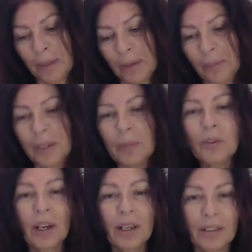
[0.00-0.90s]
What I'm
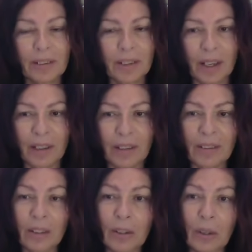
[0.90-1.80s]
trying to say
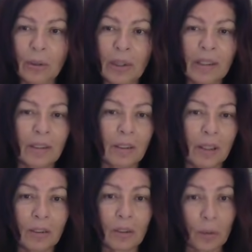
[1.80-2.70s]
is,
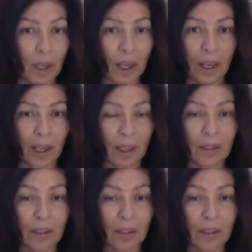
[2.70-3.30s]
it's okay.